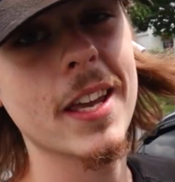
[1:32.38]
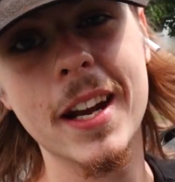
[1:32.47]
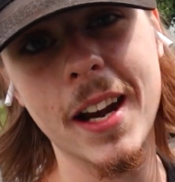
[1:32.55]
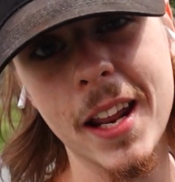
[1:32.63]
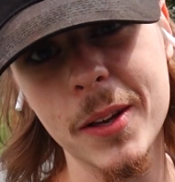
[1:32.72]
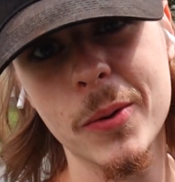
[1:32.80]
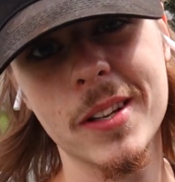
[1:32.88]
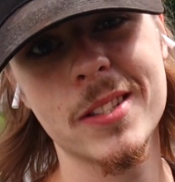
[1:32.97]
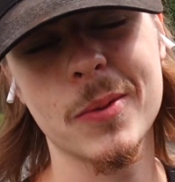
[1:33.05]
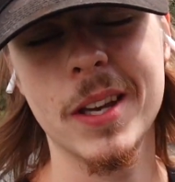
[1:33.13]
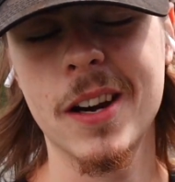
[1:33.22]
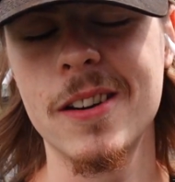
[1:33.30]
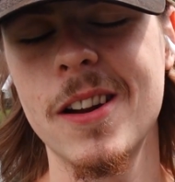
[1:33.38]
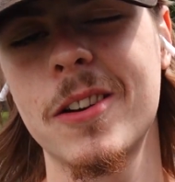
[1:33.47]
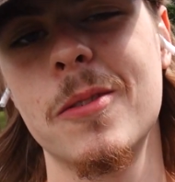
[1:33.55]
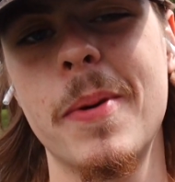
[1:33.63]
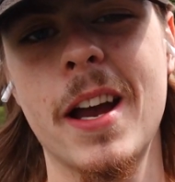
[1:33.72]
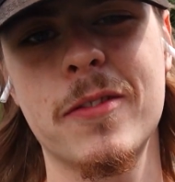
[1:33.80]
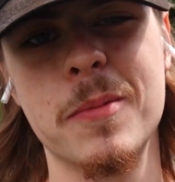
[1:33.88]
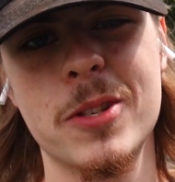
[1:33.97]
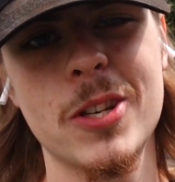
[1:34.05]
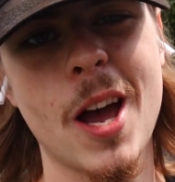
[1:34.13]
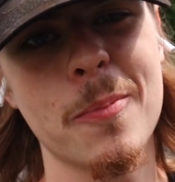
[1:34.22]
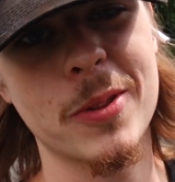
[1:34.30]
get it anyway, until we get our knuckle back from the
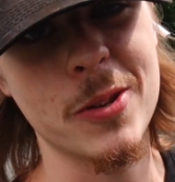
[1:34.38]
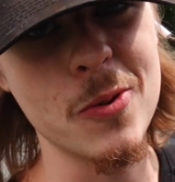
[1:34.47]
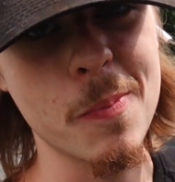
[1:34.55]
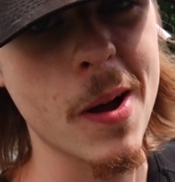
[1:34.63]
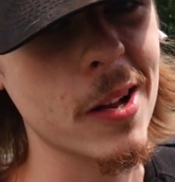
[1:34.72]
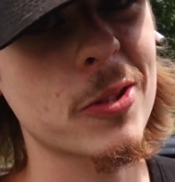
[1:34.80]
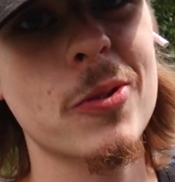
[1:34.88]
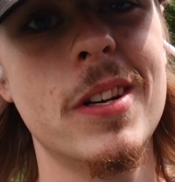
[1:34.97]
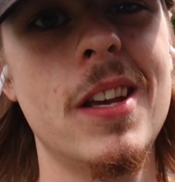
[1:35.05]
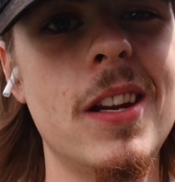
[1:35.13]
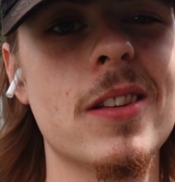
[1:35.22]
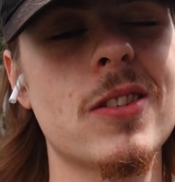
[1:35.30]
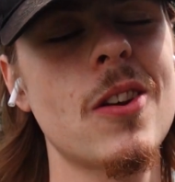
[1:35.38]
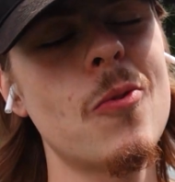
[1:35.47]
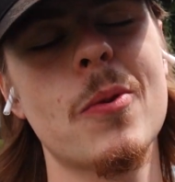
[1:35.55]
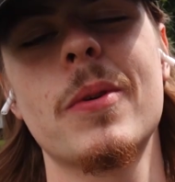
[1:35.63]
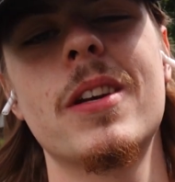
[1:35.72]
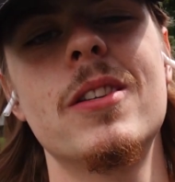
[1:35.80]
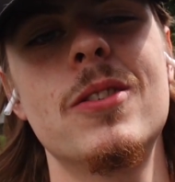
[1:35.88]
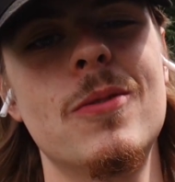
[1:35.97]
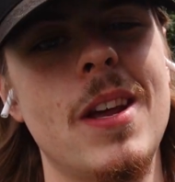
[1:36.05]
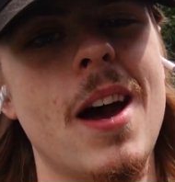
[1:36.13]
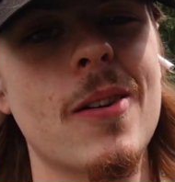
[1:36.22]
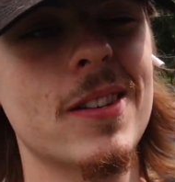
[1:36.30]
shop with the new ball joint in it. So what we're gonna do
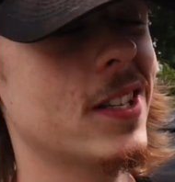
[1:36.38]
now is